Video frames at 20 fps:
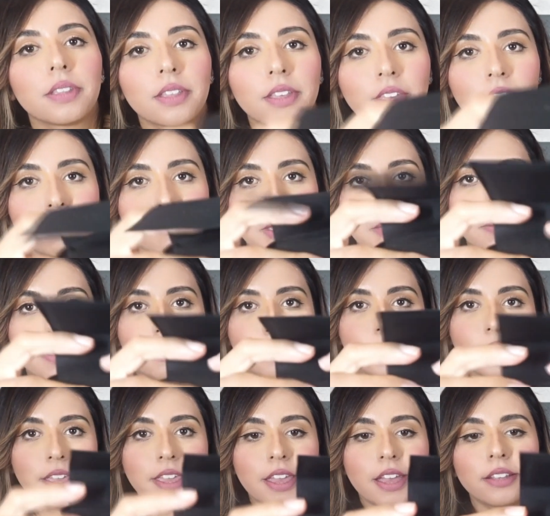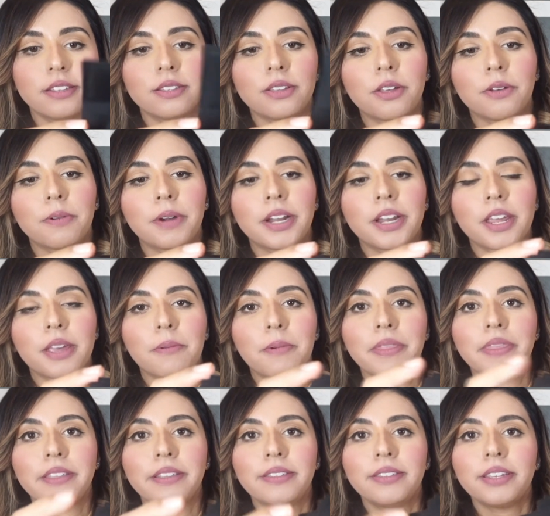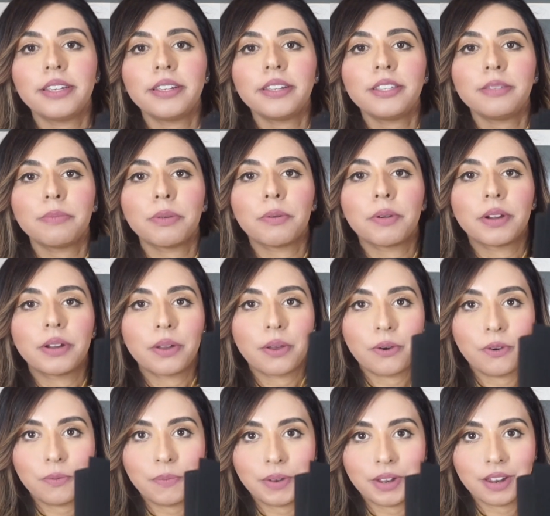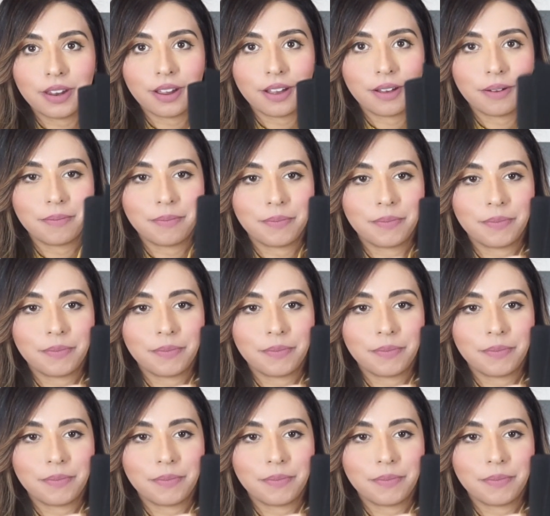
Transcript: And maybe you can guess already what this is, but we're going to open it up.